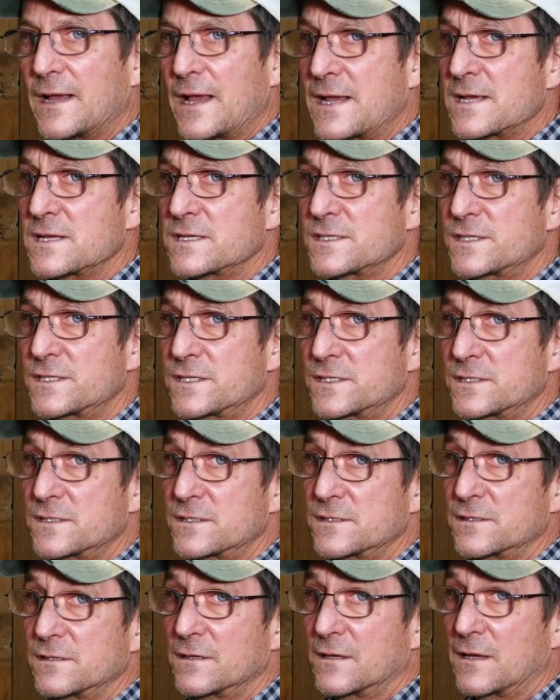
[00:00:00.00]

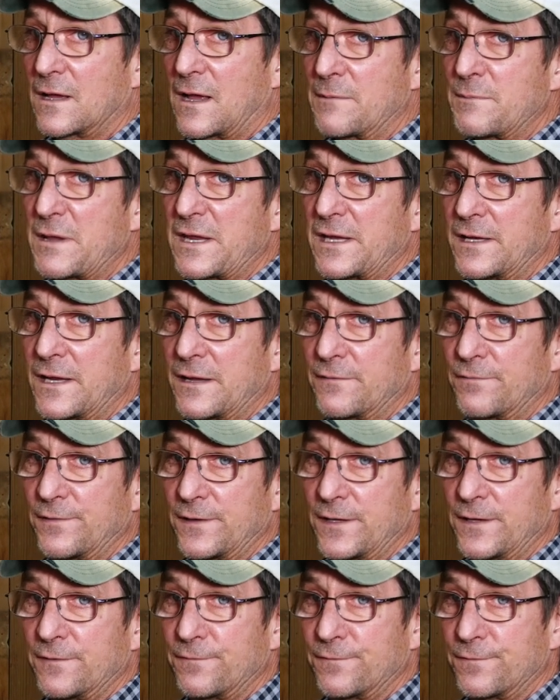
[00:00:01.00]
as I mean,
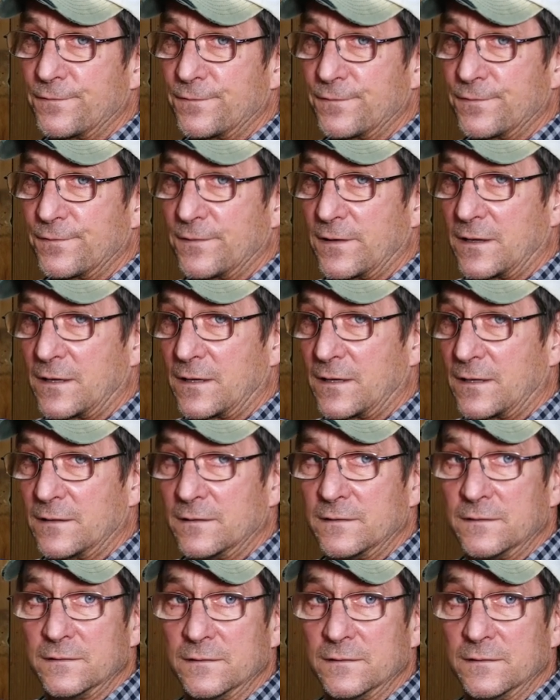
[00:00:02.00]
if if uh,